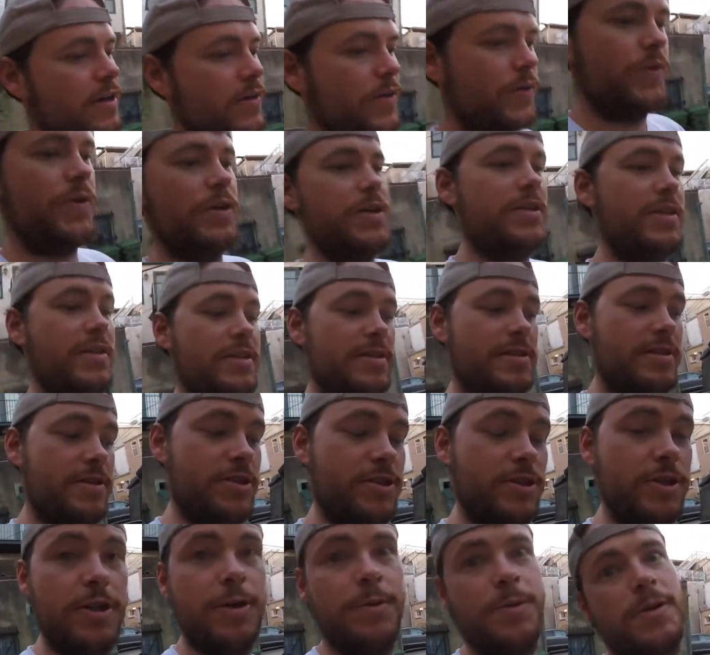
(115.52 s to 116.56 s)
which is
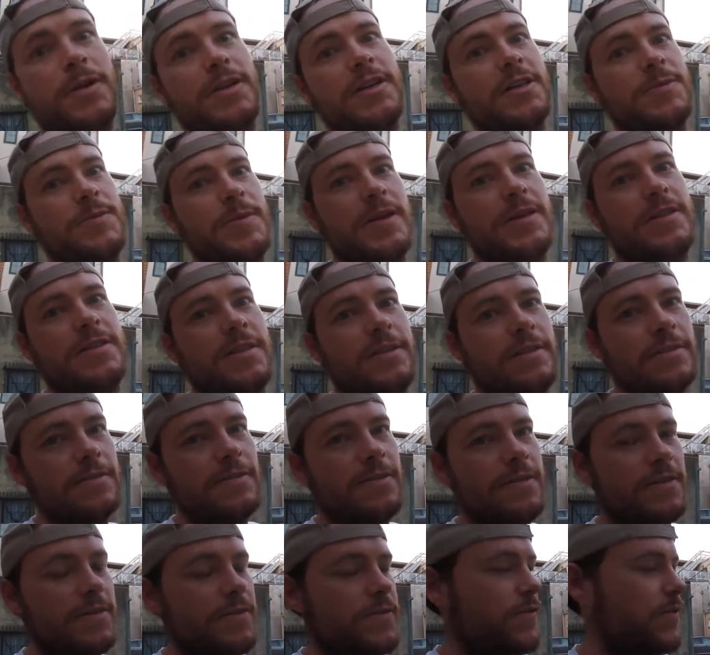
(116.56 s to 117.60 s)
super expensive
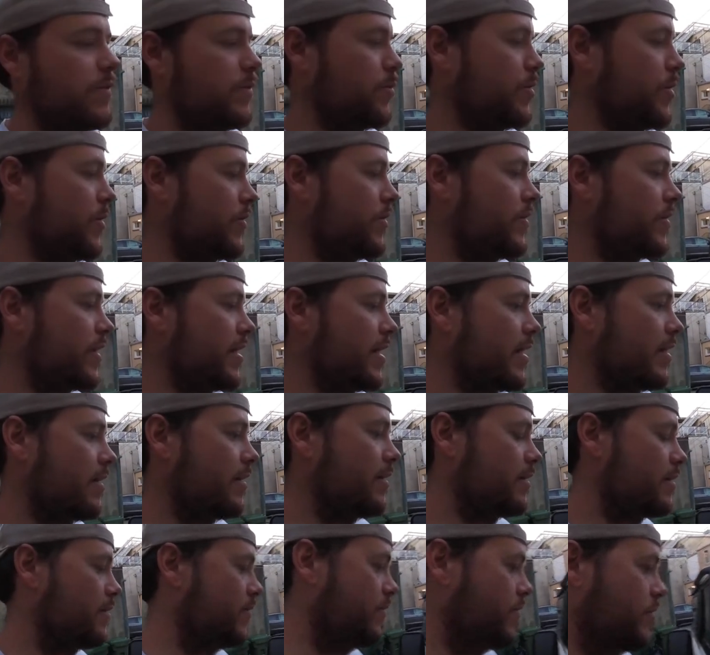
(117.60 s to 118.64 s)
for both the
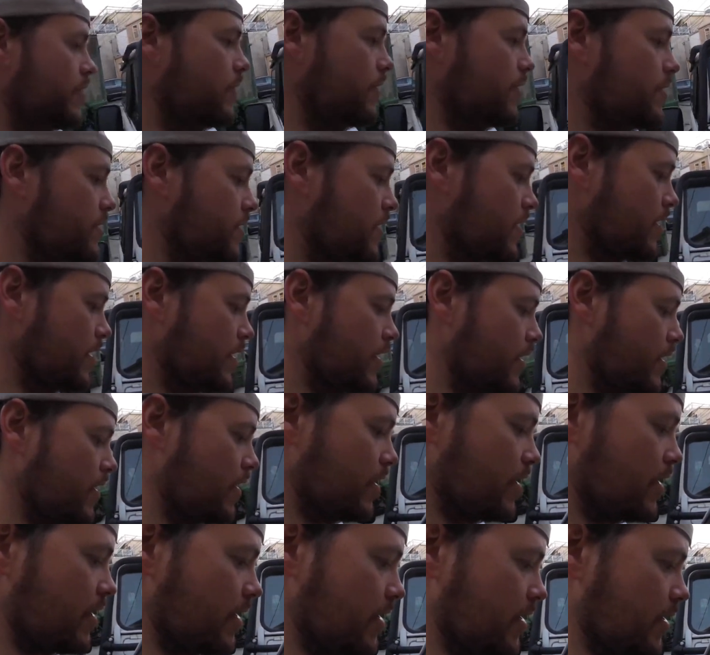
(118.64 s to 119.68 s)
catalytic converters.
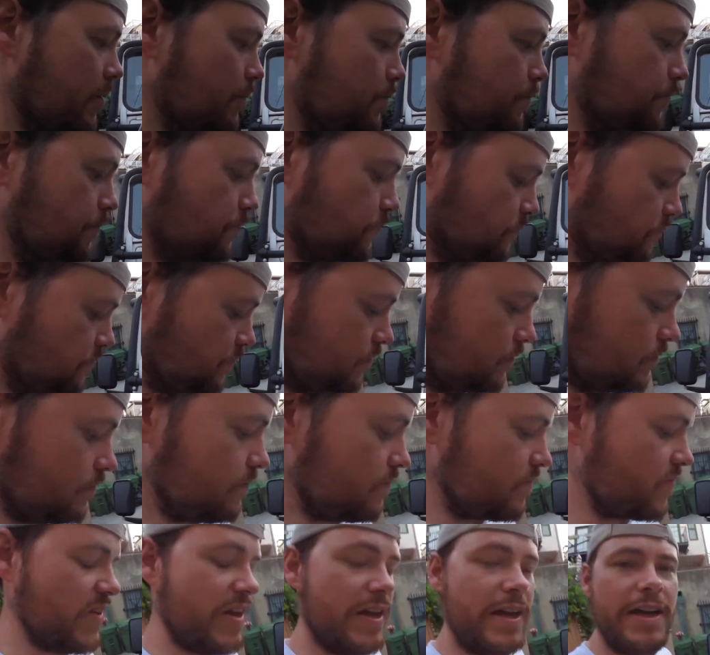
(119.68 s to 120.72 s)
Um,
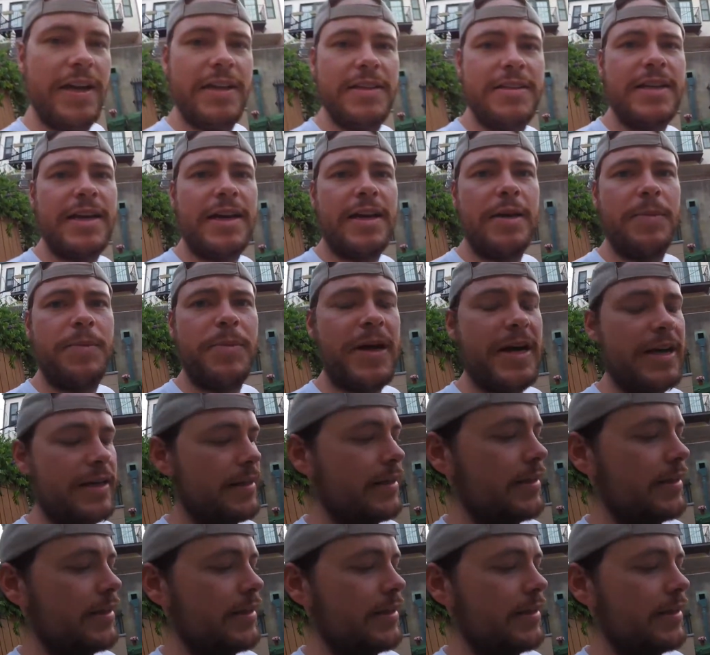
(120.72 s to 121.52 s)
and it's got a bad